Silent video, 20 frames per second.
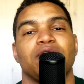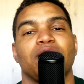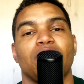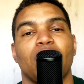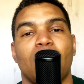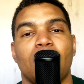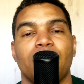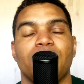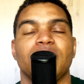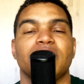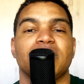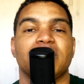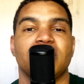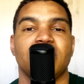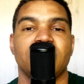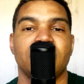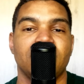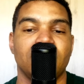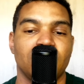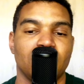it'll
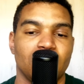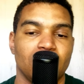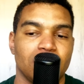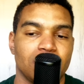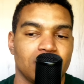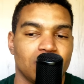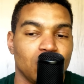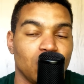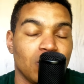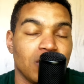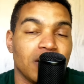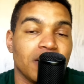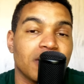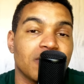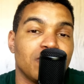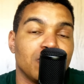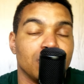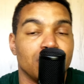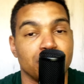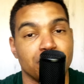obviously
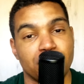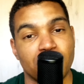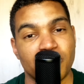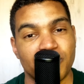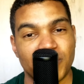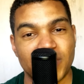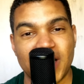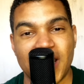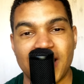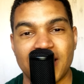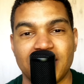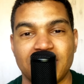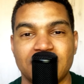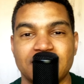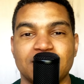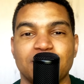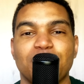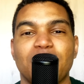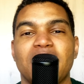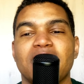work for Bruno
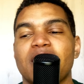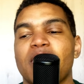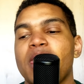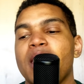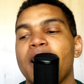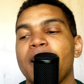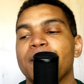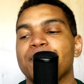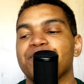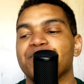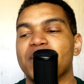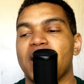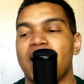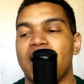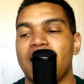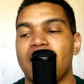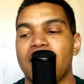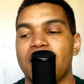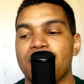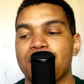Fernandes. But
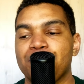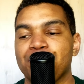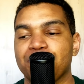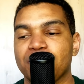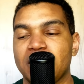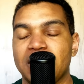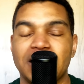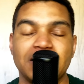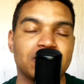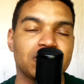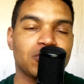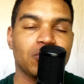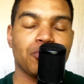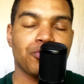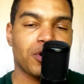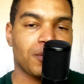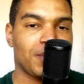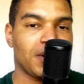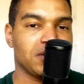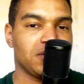let's
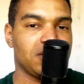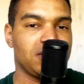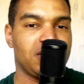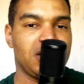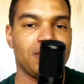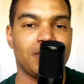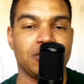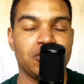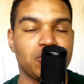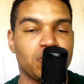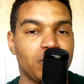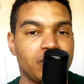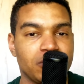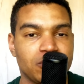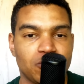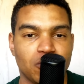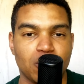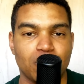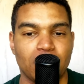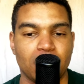talk about the team. I just want
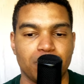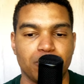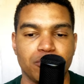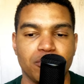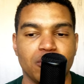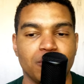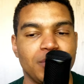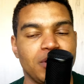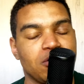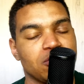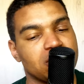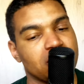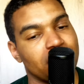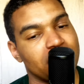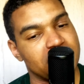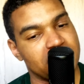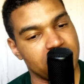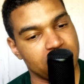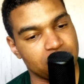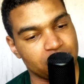to talk about Bruno because
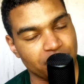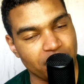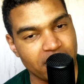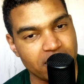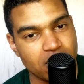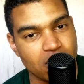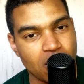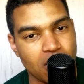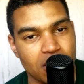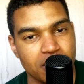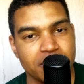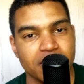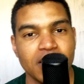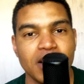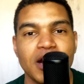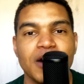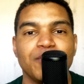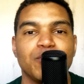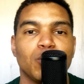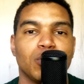obviously his red card
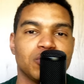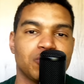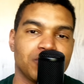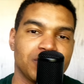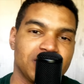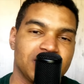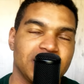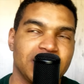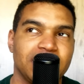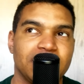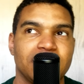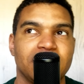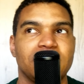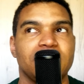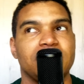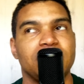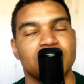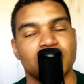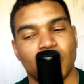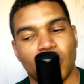was
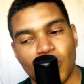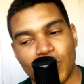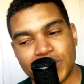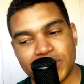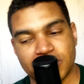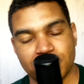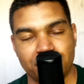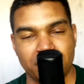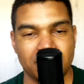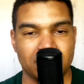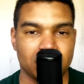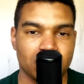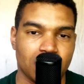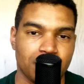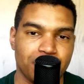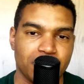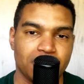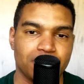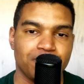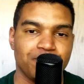rescinded. He's always a big
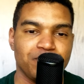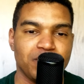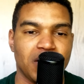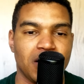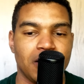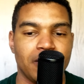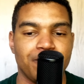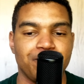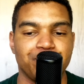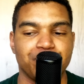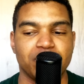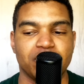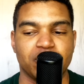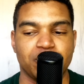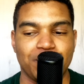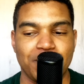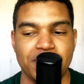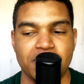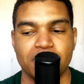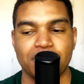topic to
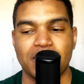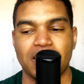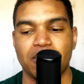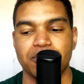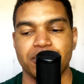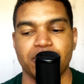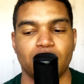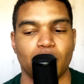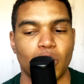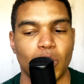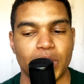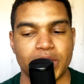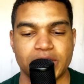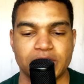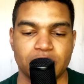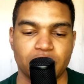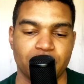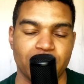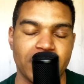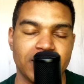speak about. He
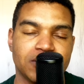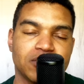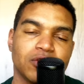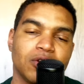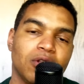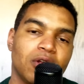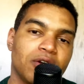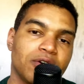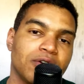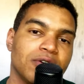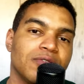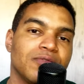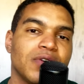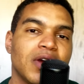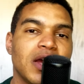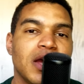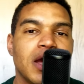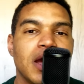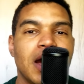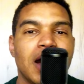always creates a lot of